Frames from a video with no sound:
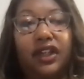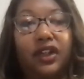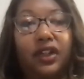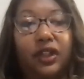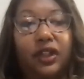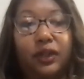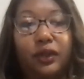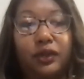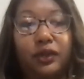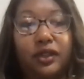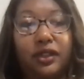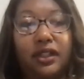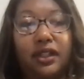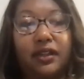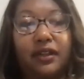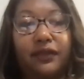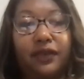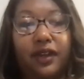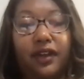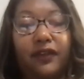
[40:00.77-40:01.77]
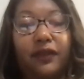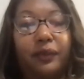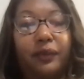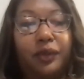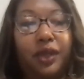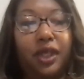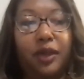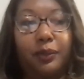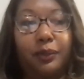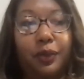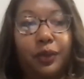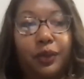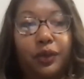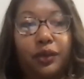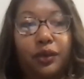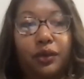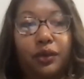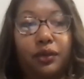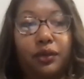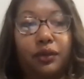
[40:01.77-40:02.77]
inclusive of
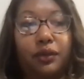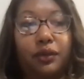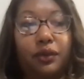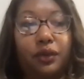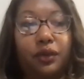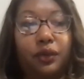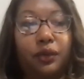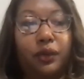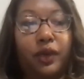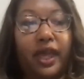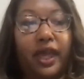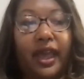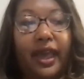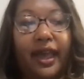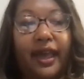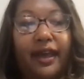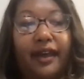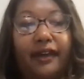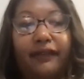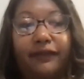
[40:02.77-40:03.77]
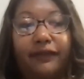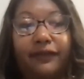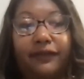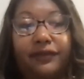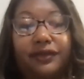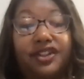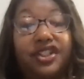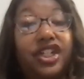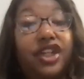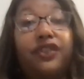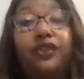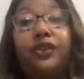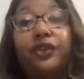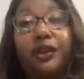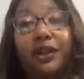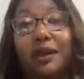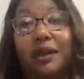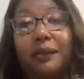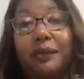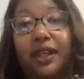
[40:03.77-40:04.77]
people who have
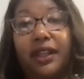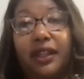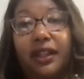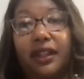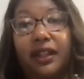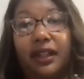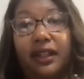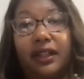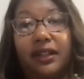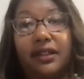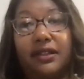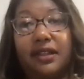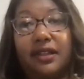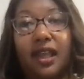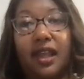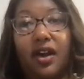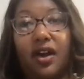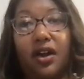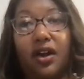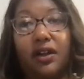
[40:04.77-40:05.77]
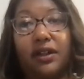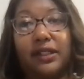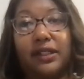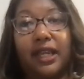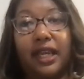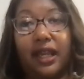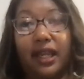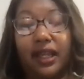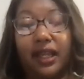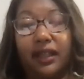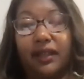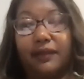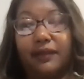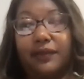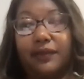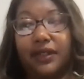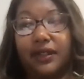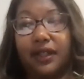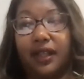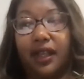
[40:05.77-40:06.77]
different abilities at all times.
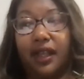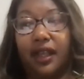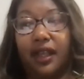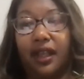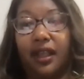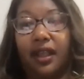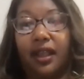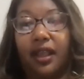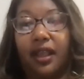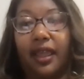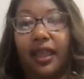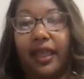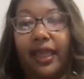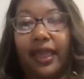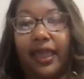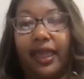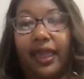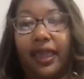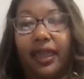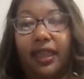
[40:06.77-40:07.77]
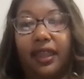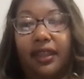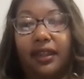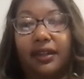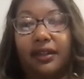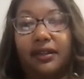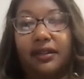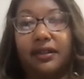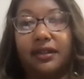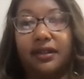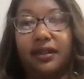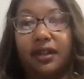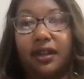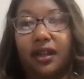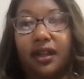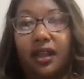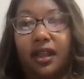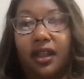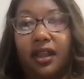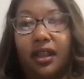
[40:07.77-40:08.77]
And
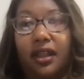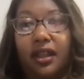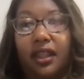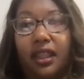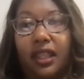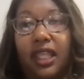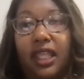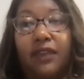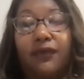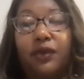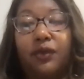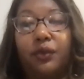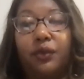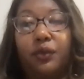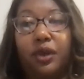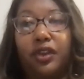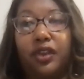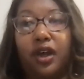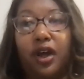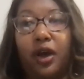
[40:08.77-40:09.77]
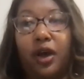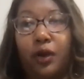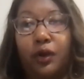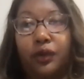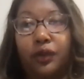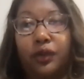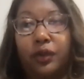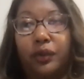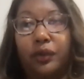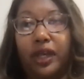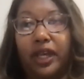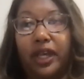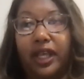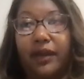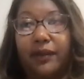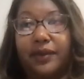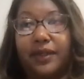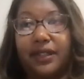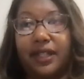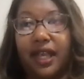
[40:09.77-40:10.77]
even with older
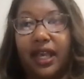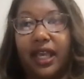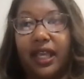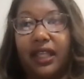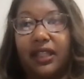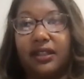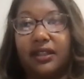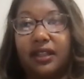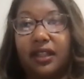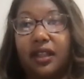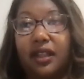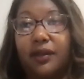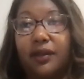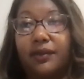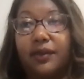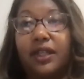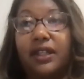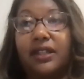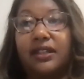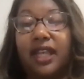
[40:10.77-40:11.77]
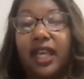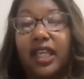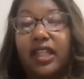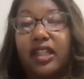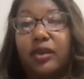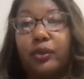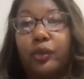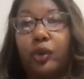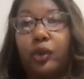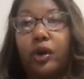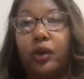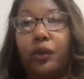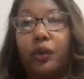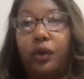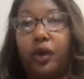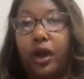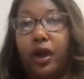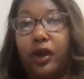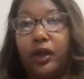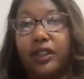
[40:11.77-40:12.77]
websites, it takes more
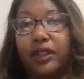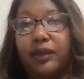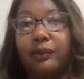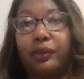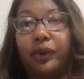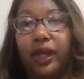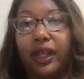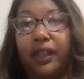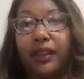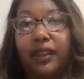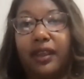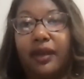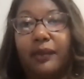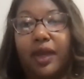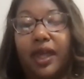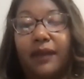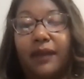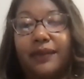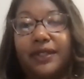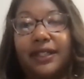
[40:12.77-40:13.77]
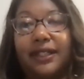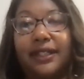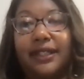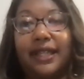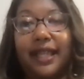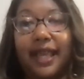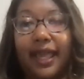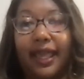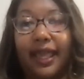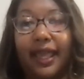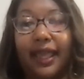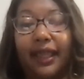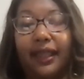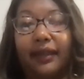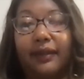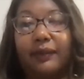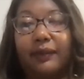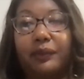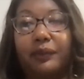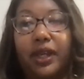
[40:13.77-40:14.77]
work to bring them up to
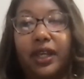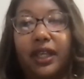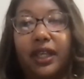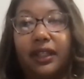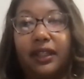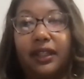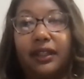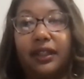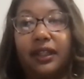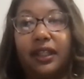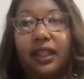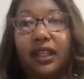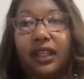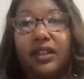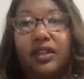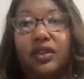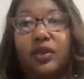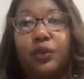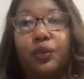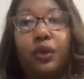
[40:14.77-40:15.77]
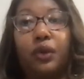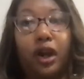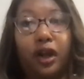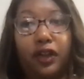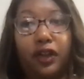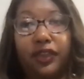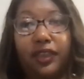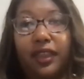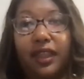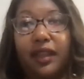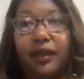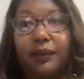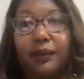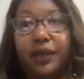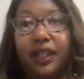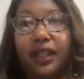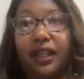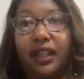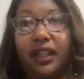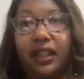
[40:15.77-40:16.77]
date, but it's worth it
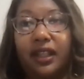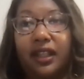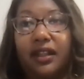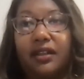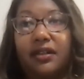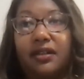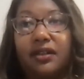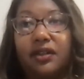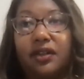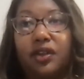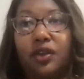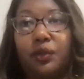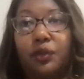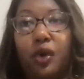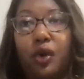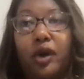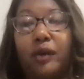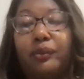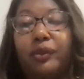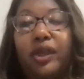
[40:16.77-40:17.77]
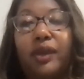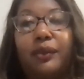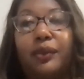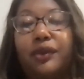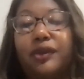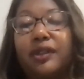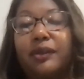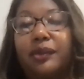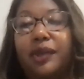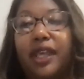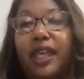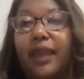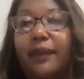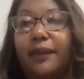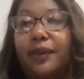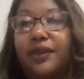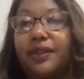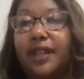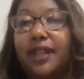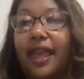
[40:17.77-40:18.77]
because you want people to be
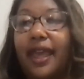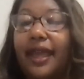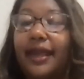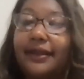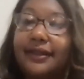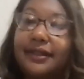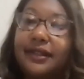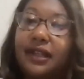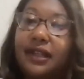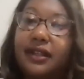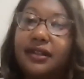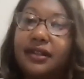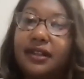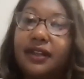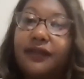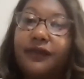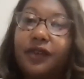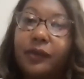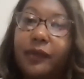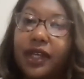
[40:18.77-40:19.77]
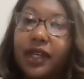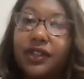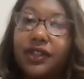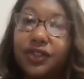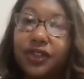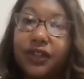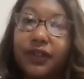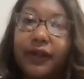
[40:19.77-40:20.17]
able to access information.